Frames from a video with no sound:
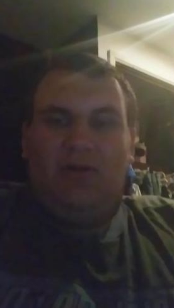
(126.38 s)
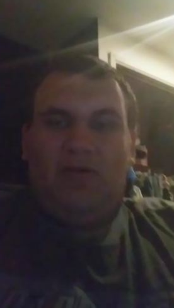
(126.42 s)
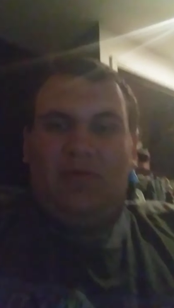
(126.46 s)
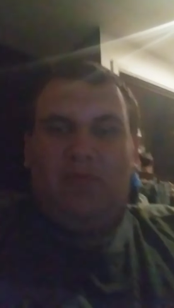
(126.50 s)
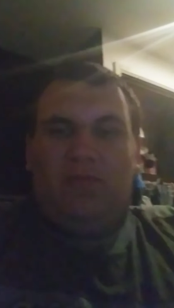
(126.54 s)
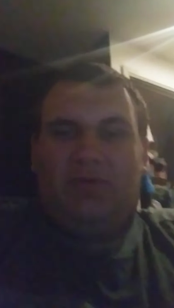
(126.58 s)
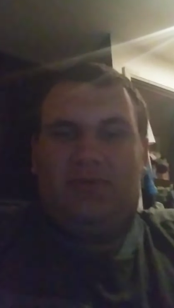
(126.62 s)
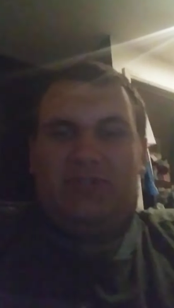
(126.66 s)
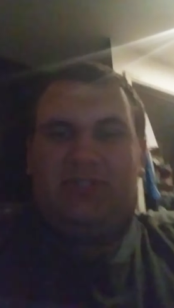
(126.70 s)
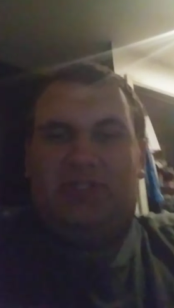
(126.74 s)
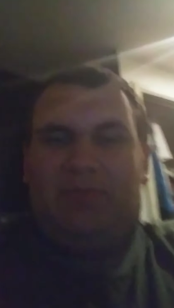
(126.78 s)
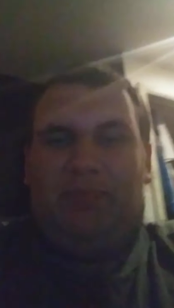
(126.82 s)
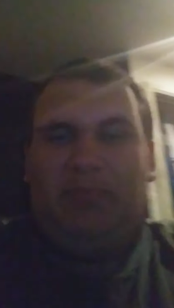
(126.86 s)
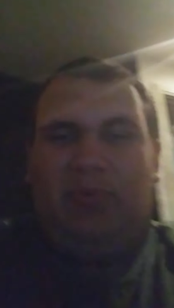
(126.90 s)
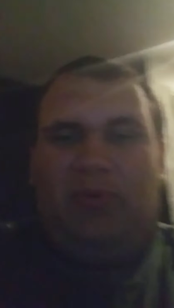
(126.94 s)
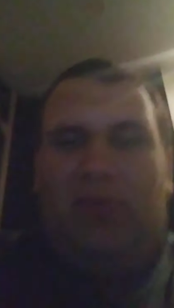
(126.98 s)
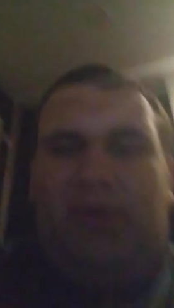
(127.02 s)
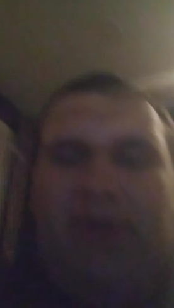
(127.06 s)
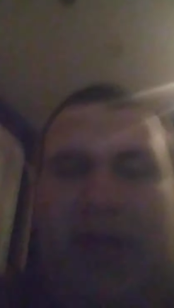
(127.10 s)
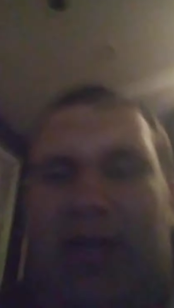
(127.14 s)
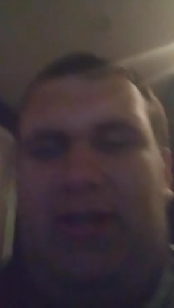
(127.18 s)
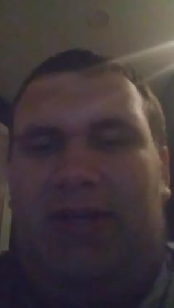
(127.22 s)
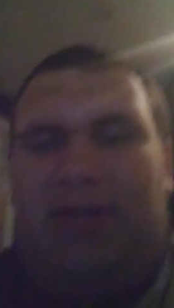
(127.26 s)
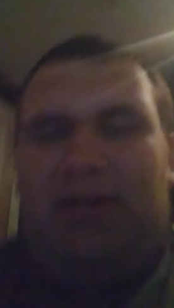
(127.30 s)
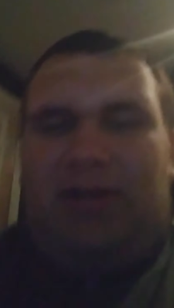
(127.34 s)
What's the
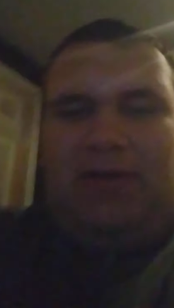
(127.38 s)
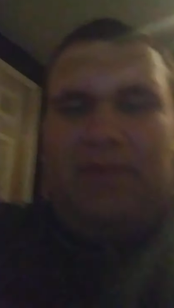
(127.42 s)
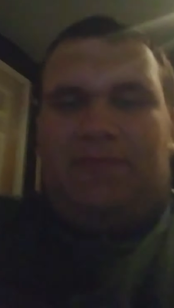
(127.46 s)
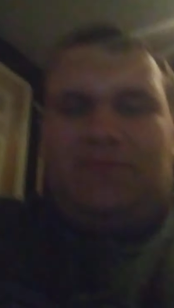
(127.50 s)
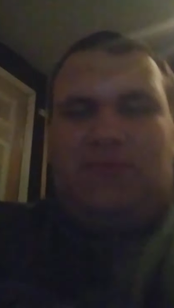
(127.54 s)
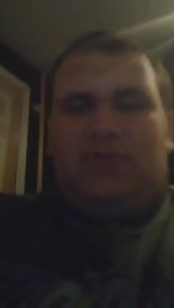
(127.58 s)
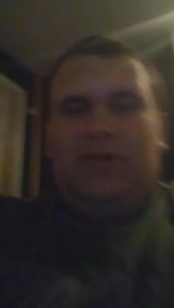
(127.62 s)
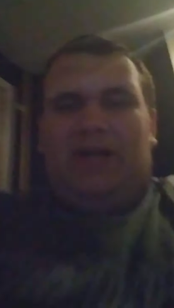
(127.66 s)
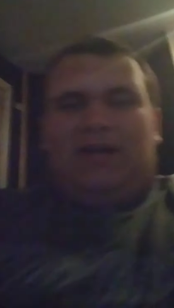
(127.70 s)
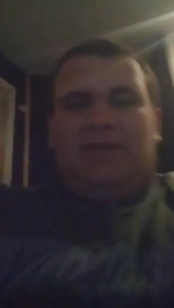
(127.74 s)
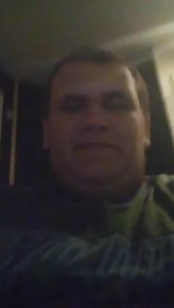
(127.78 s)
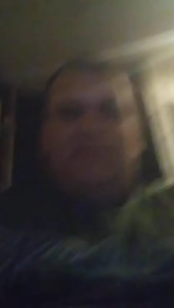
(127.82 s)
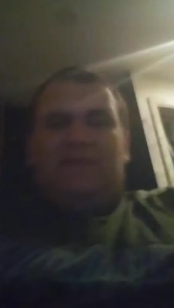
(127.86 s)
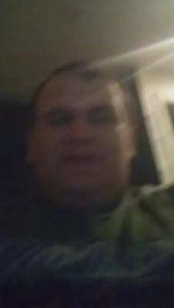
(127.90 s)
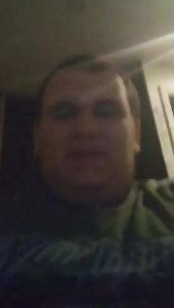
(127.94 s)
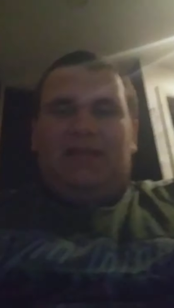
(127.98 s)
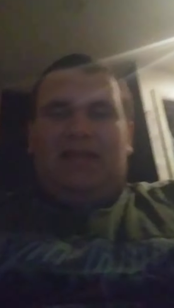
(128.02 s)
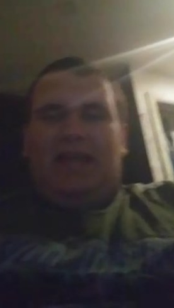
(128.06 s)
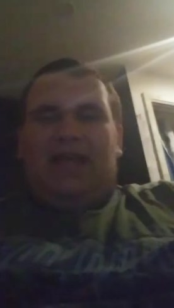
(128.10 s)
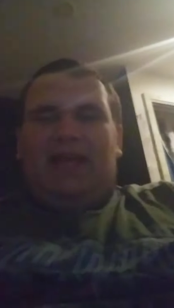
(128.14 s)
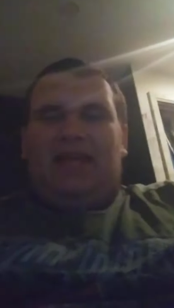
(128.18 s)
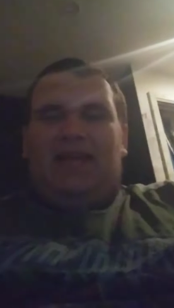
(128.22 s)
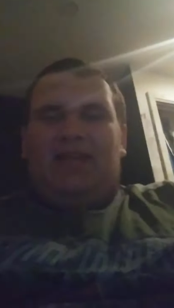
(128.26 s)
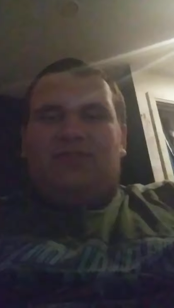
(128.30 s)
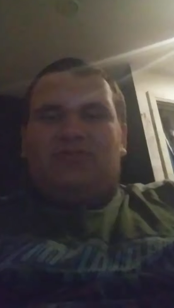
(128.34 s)
point of drafting
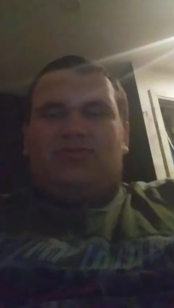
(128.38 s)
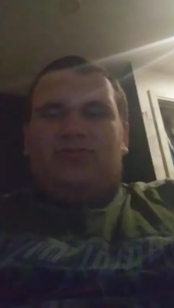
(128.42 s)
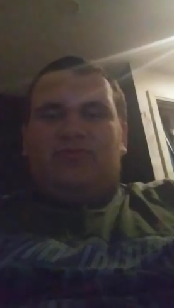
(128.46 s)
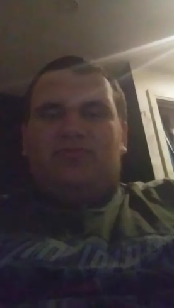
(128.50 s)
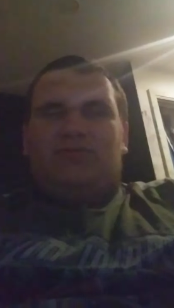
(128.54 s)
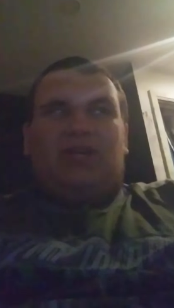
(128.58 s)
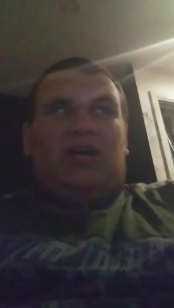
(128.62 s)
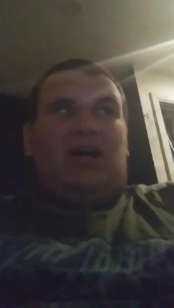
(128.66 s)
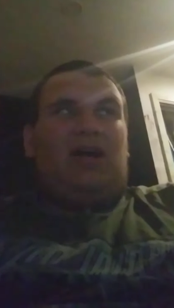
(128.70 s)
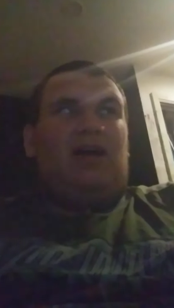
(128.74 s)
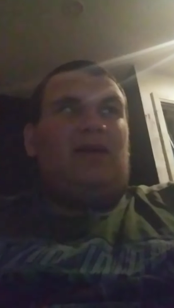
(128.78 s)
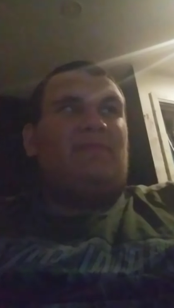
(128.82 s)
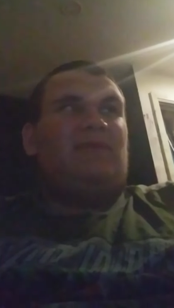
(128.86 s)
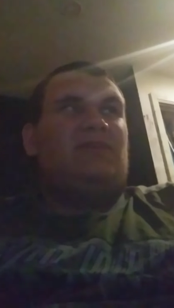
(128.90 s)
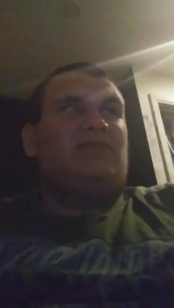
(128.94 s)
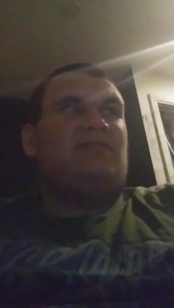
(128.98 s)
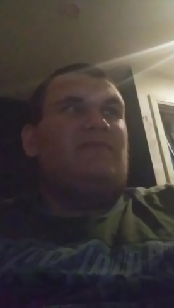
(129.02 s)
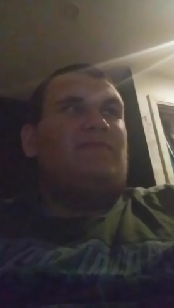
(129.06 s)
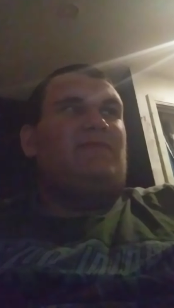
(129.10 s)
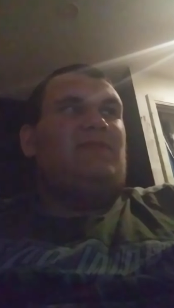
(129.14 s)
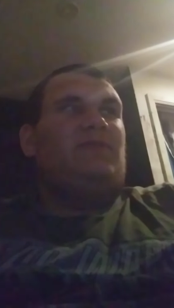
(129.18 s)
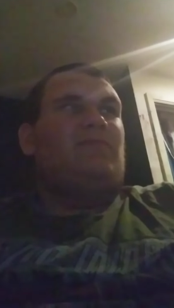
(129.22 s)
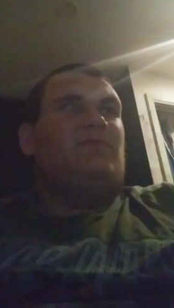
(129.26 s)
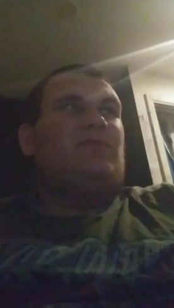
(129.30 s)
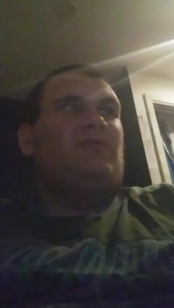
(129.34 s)
Andrew Thomas
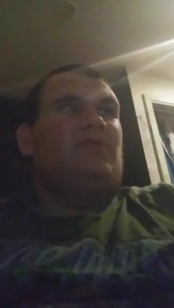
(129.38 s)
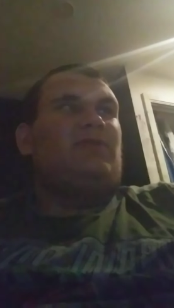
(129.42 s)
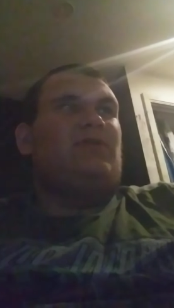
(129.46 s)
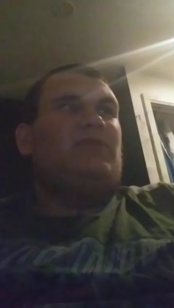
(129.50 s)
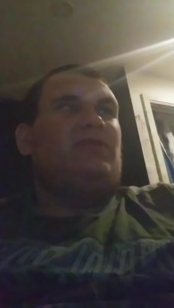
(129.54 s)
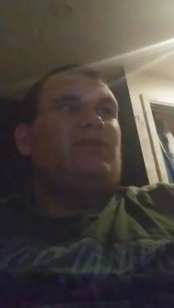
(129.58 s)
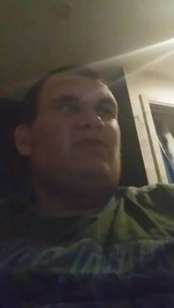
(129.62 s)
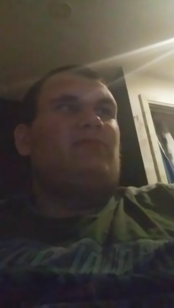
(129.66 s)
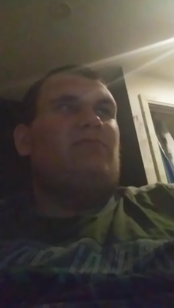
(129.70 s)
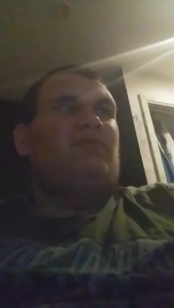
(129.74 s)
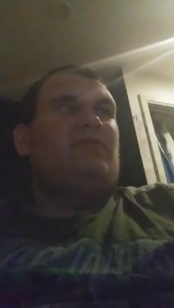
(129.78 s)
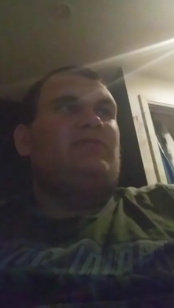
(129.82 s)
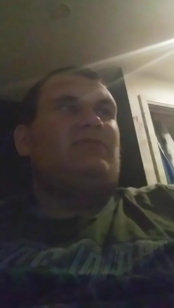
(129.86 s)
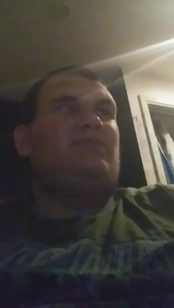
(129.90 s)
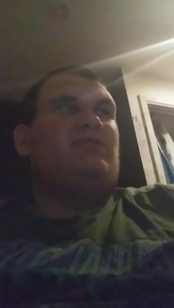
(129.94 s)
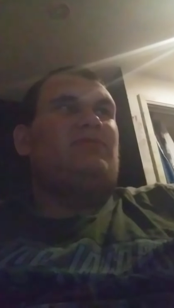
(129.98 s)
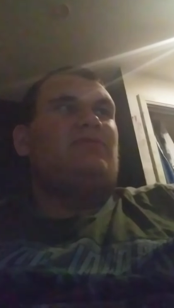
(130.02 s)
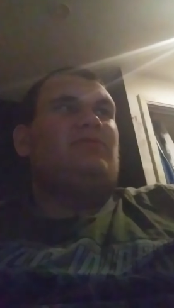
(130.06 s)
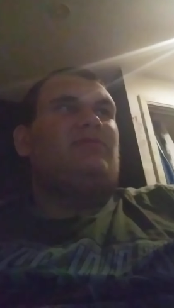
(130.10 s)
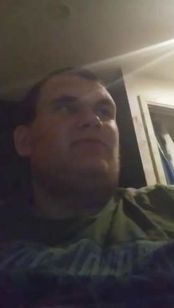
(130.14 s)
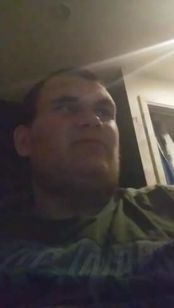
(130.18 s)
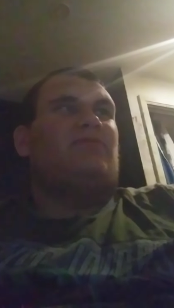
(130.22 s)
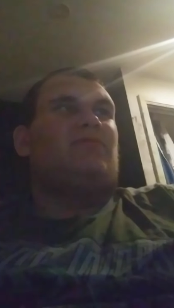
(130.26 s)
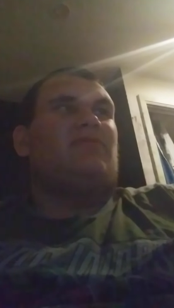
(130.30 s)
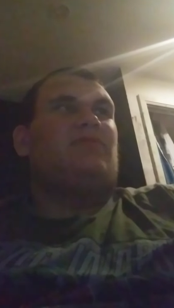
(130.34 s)
if you weren't going
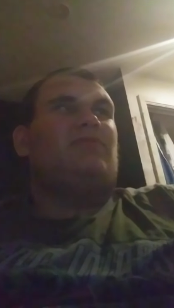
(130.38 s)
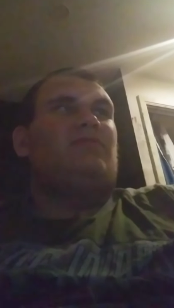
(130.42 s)
to?